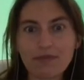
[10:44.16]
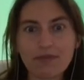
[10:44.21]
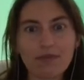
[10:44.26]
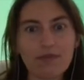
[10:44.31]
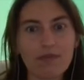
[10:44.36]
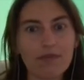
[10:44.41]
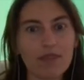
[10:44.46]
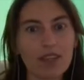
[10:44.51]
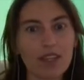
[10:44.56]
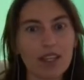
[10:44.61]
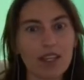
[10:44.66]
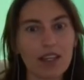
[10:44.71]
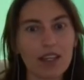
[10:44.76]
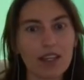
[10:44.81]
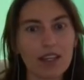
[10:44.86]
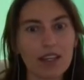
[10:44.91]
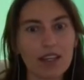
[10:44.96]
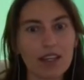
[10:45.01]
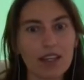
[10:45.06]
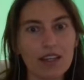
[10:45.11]

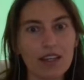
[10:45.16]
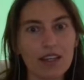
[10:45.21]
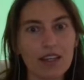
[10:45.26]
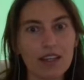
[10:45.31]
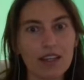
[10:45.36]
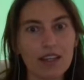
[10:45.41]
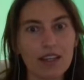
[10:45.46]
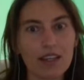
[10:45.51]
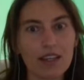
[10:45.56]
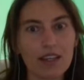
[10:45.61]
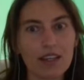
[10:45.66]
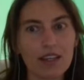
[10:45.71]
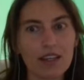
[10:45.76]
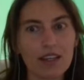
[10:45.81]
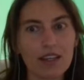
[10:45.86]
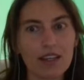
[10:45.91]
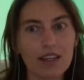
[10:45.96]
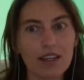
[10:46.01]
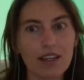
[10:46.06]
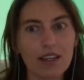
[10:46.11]

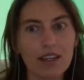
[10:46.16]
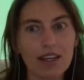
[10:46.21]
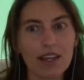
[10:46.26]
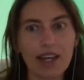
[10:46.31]
Nothing is said.